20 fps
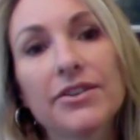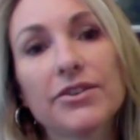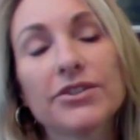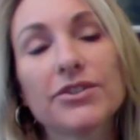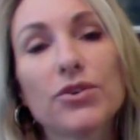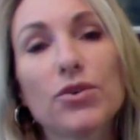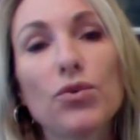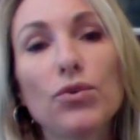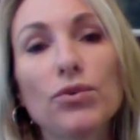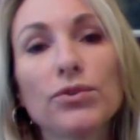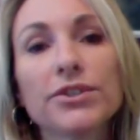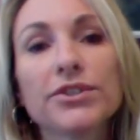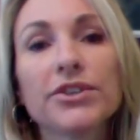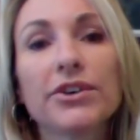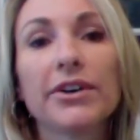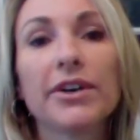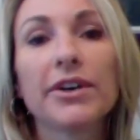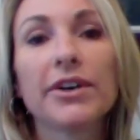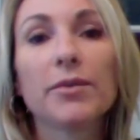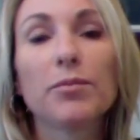then there's the whole
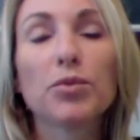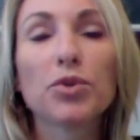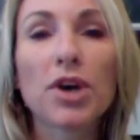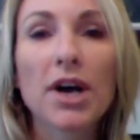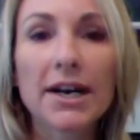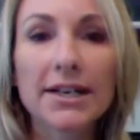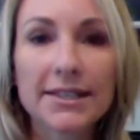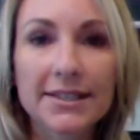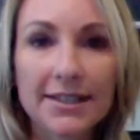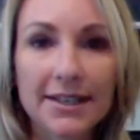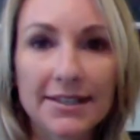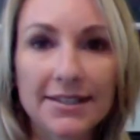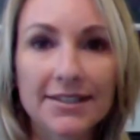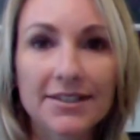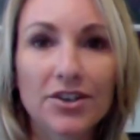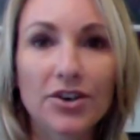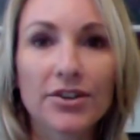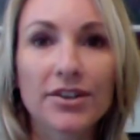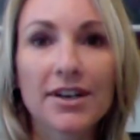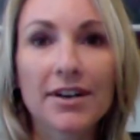startup
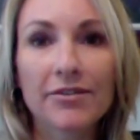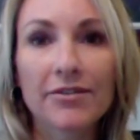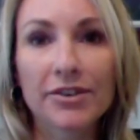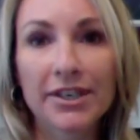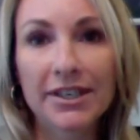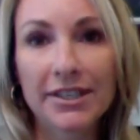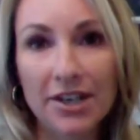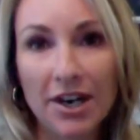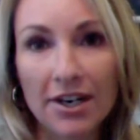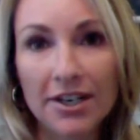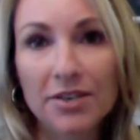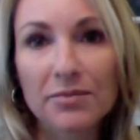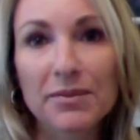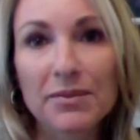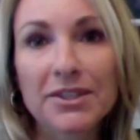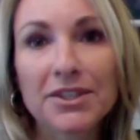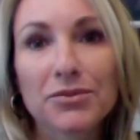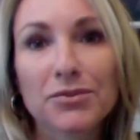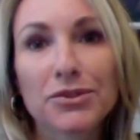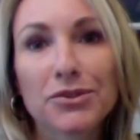process and all the governing
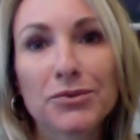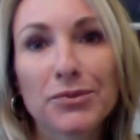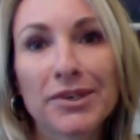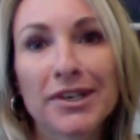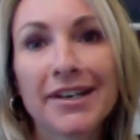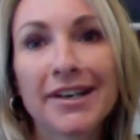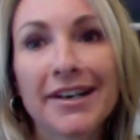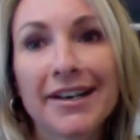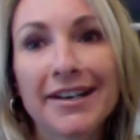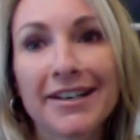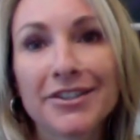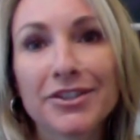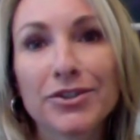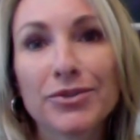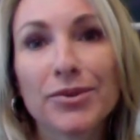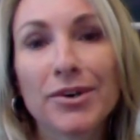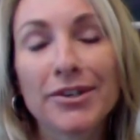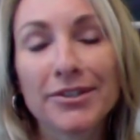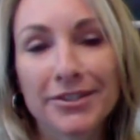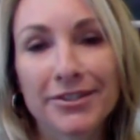documents, which we can get
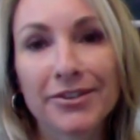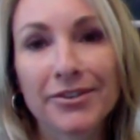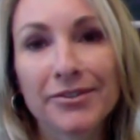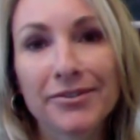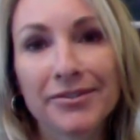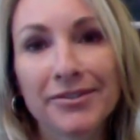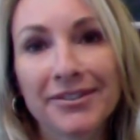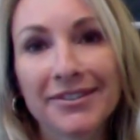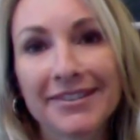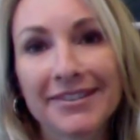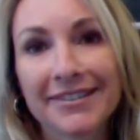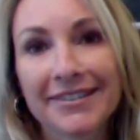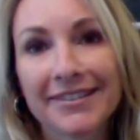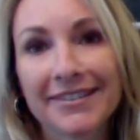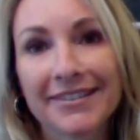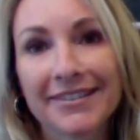into also.